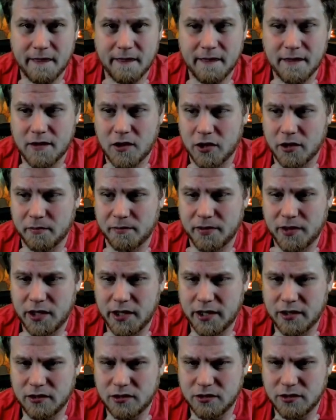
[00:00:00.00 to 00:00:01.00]
Target
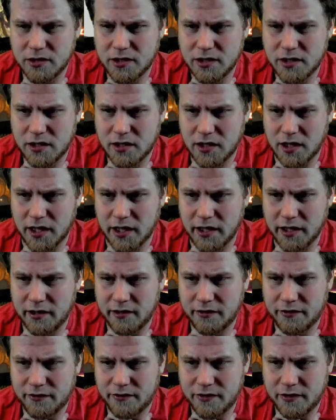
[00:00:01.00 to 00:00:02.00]
player loses a
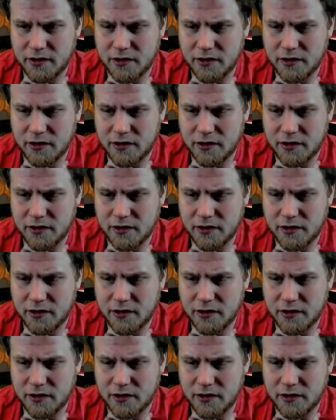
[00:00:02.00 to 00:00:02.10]
life.